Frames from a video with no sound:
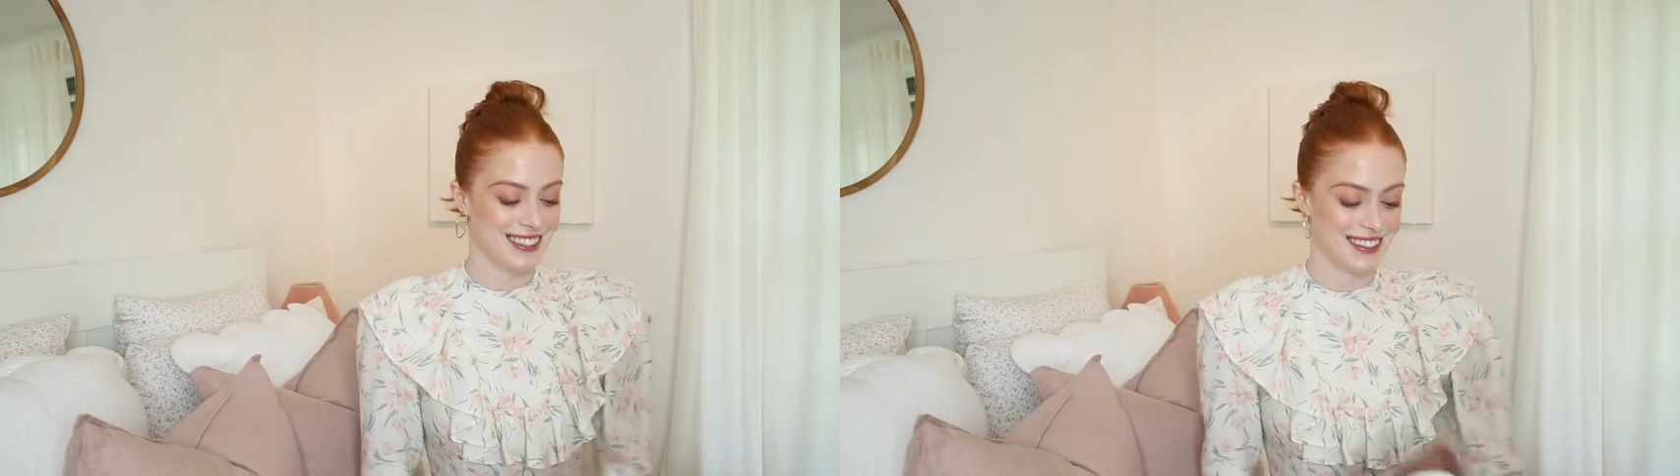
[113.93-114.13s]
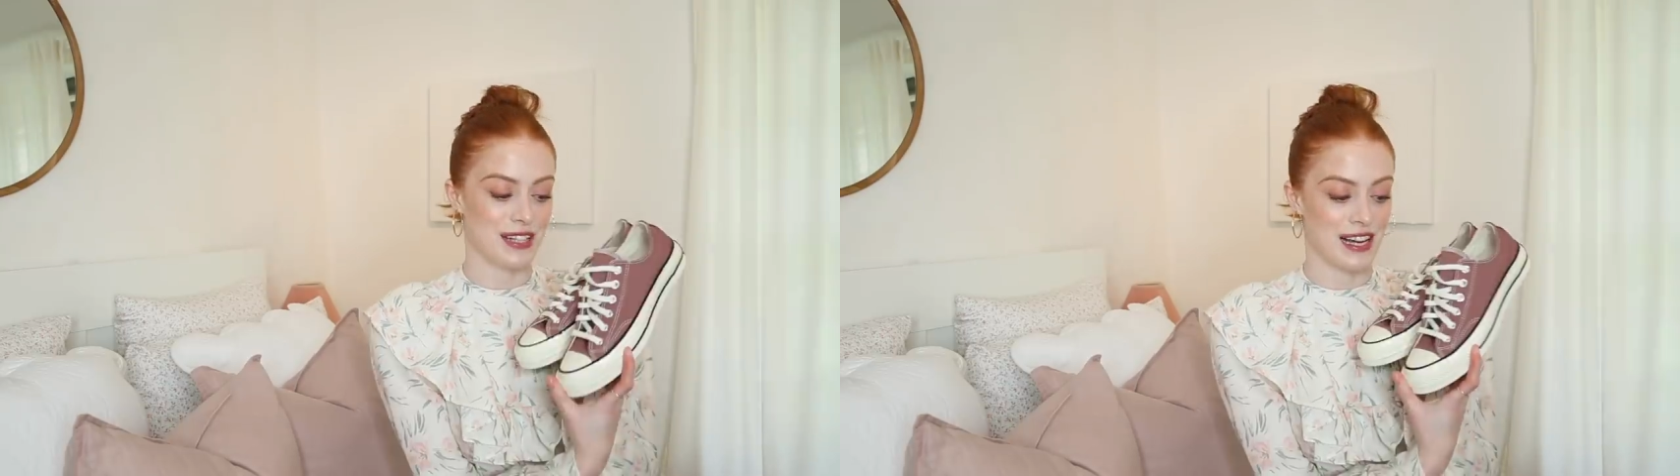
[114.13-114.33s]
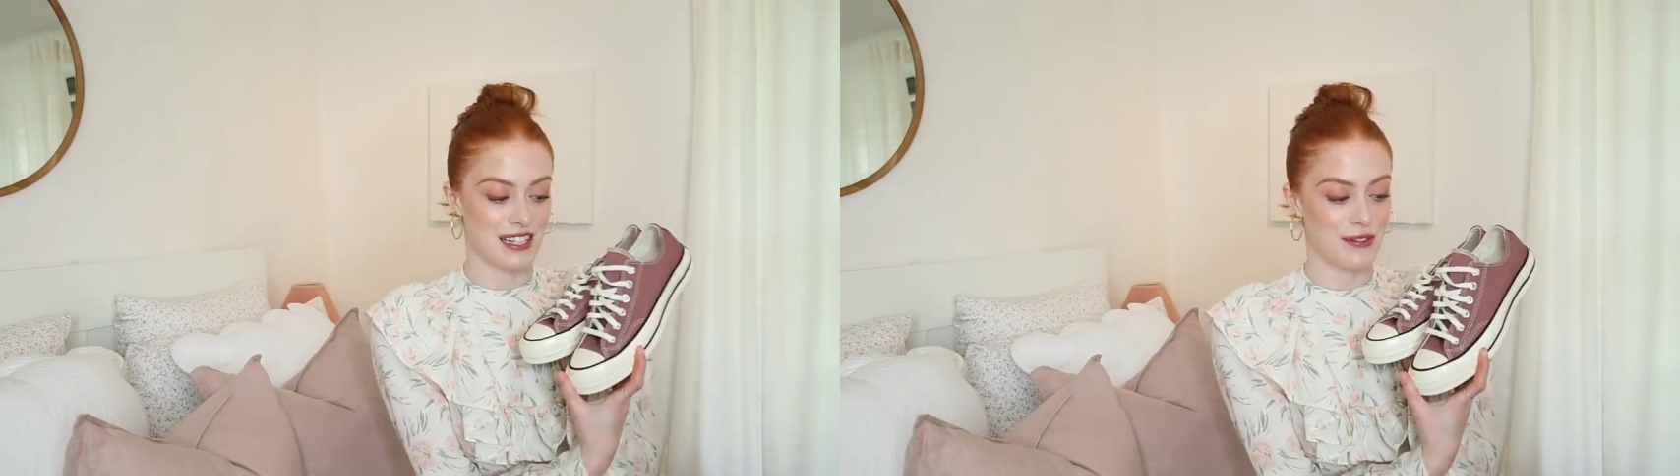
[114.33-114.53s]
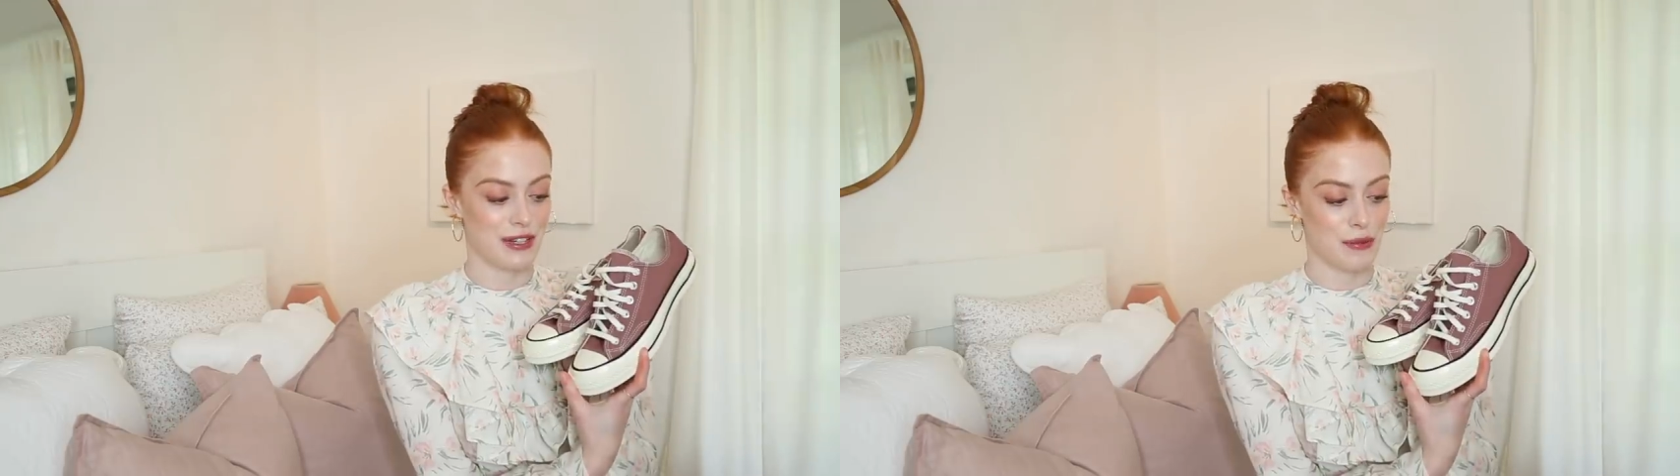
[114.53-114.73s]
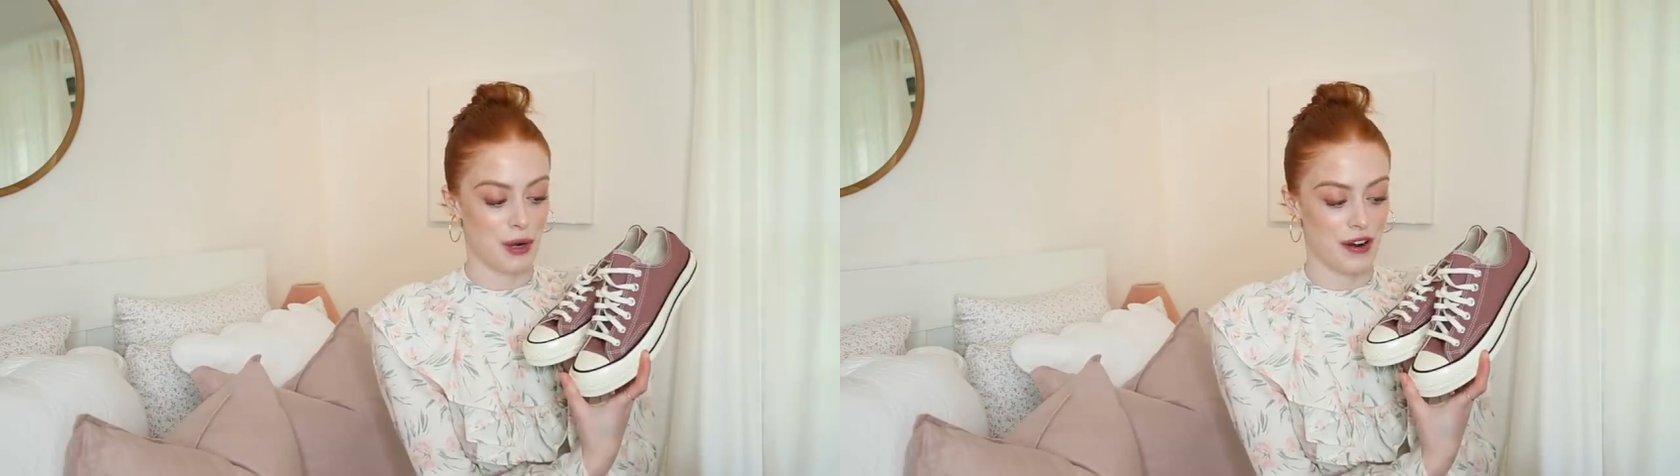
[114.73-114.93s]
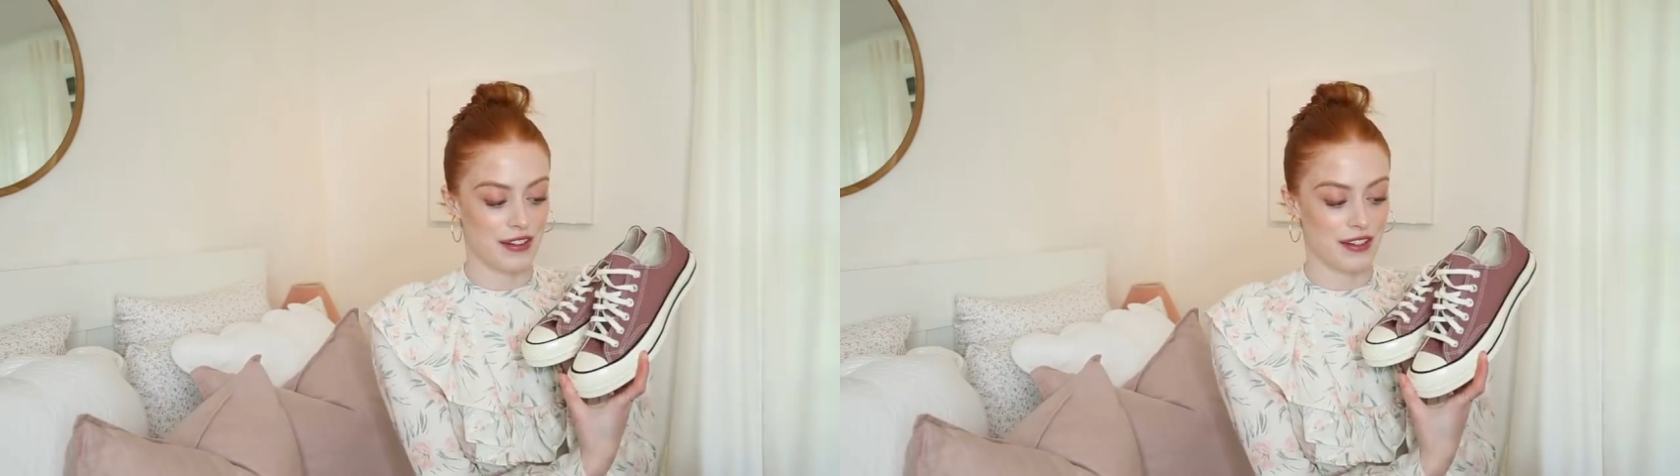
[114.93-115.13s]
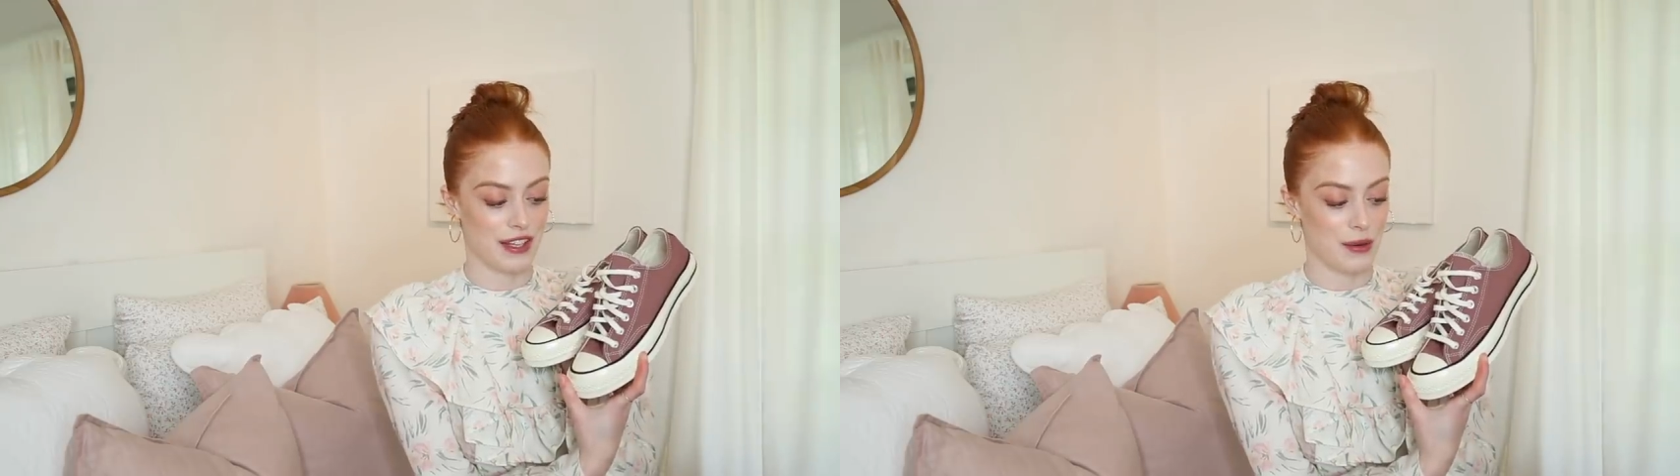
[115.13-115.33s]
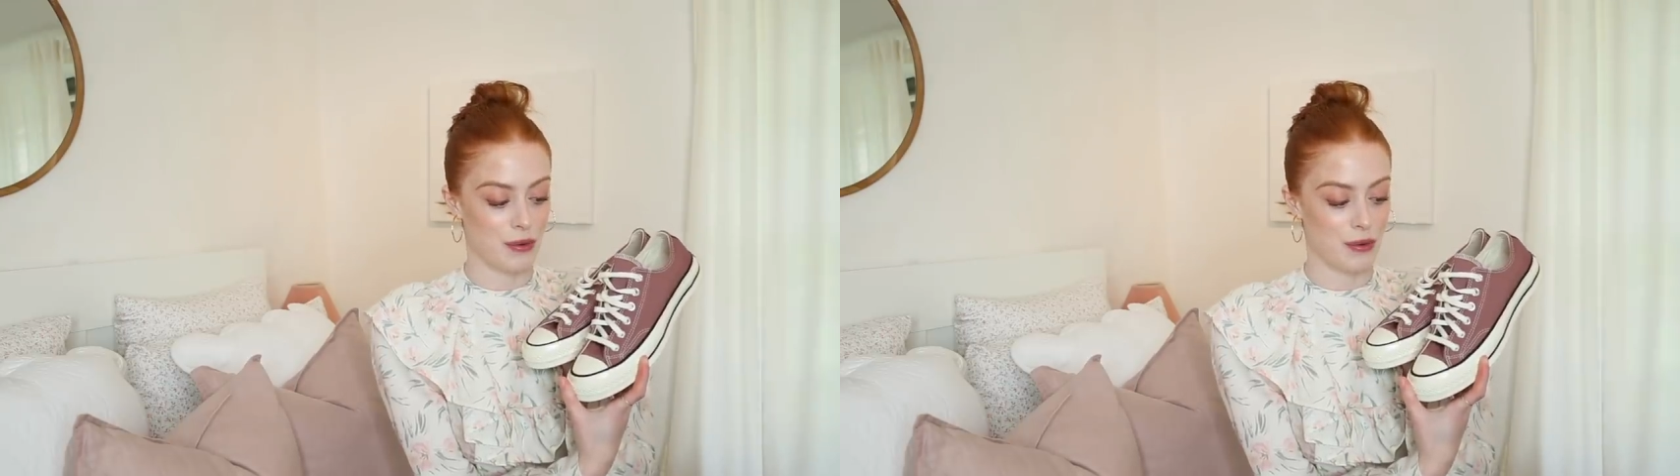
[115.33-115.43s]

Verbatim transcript: I was actually really worried that they